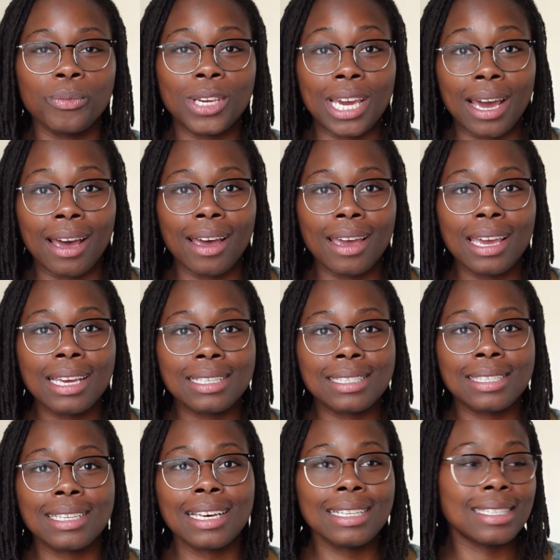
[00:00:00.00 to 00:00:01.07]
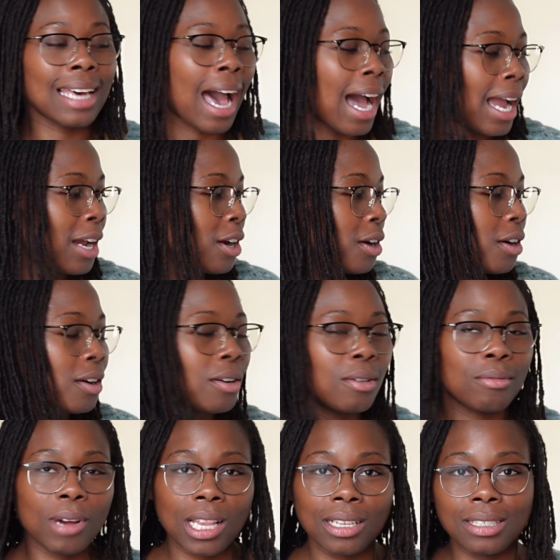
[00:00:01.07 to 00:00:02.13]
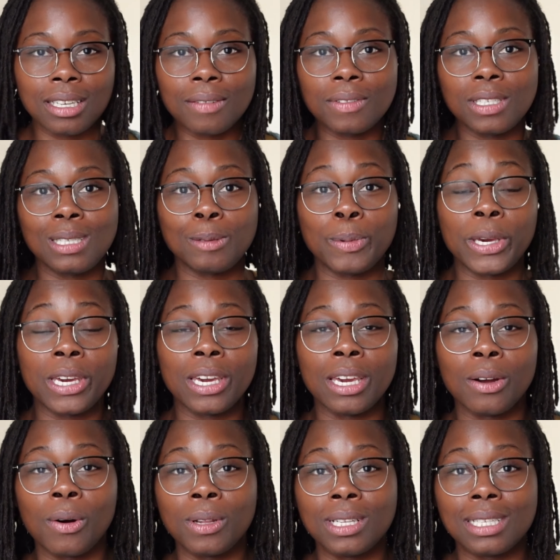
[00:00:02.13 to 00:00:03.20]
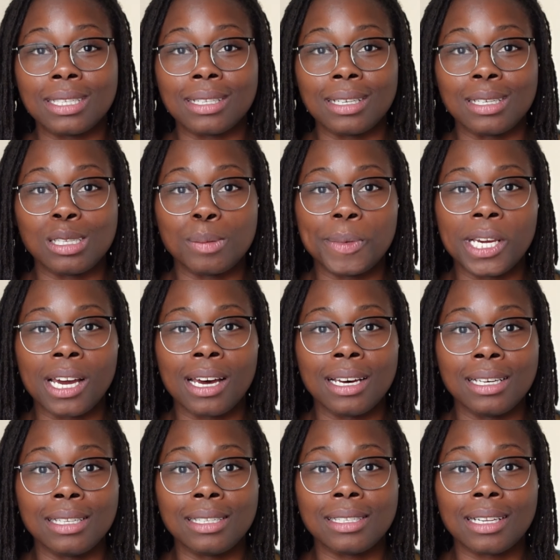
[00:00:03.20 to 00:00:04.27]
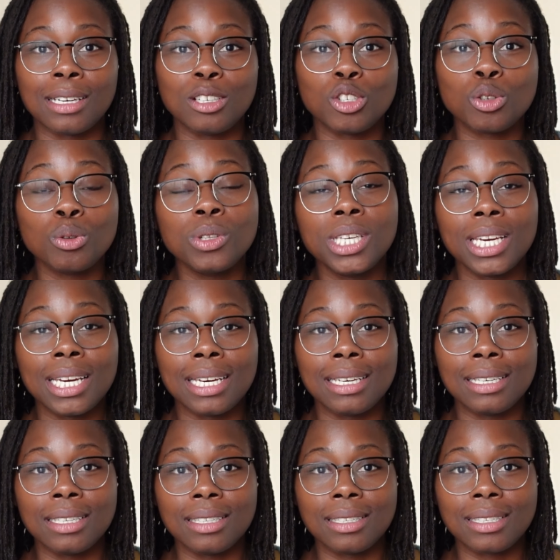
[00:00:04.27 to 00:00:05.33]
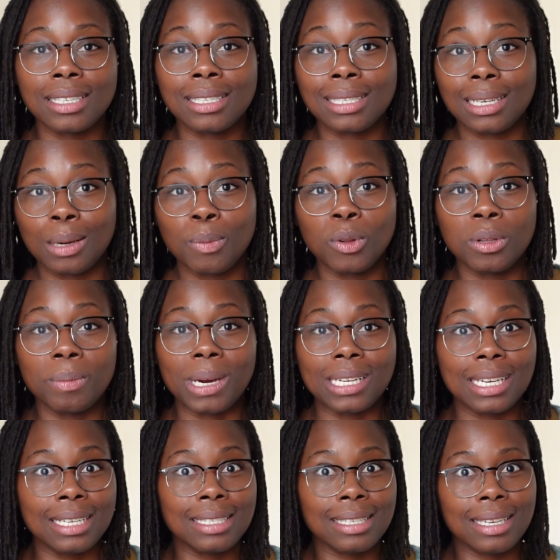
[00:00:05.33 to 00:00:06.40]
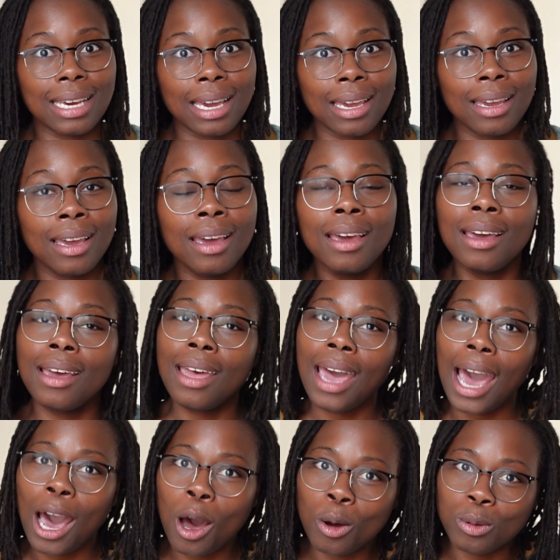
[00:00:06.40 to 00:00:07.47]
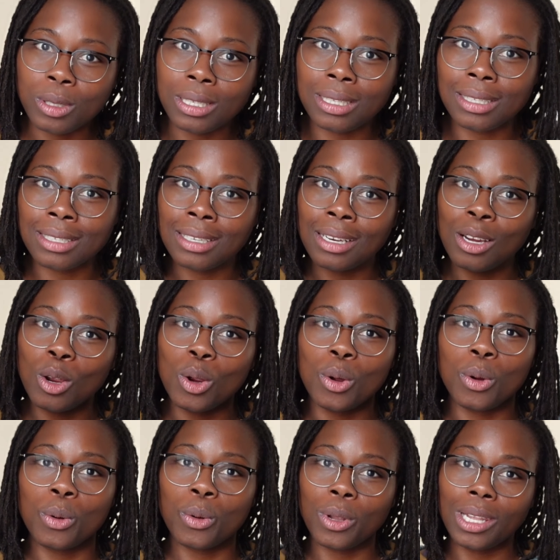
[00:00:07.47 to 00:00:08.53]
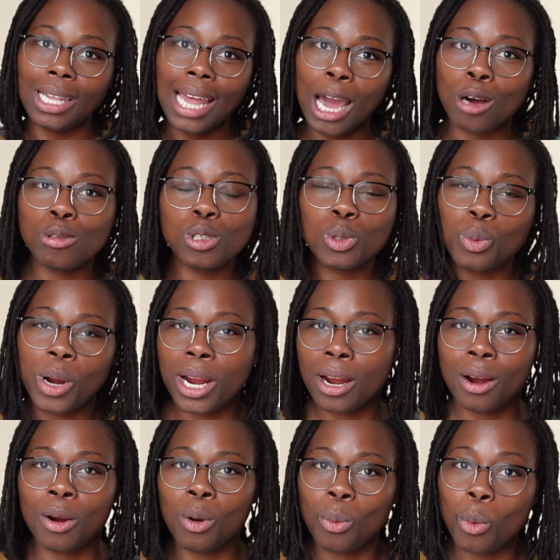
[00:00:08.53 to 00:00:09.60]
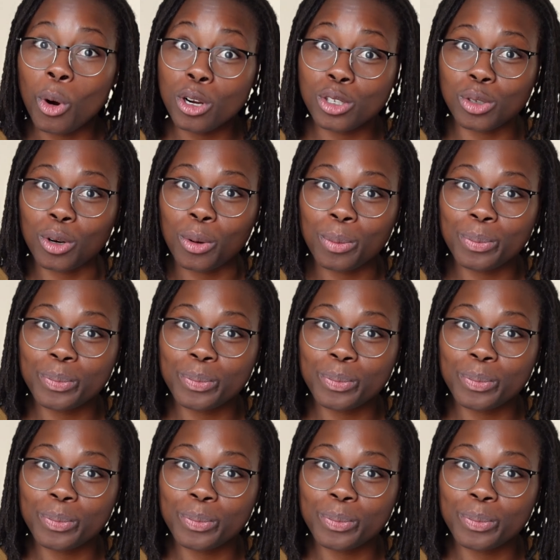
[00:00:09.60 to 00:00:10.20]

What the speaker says: yeah, it's higher, relatively speaking, on this list because it truly is a staple in my day-to-day house loungewear wardrobe.